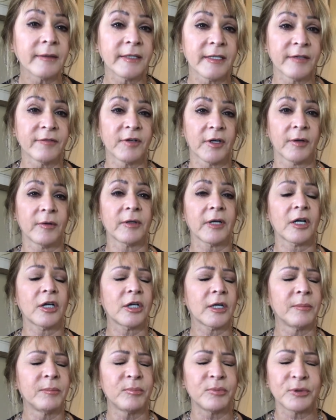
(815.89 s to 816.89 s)
live a
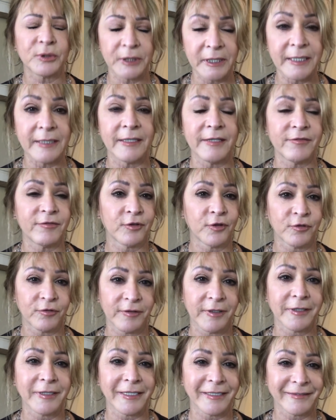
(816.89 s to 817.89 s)
completely
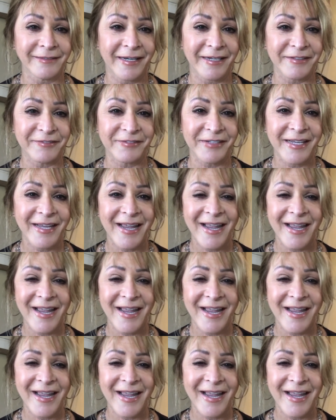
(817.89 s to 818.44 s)
fulfilling life.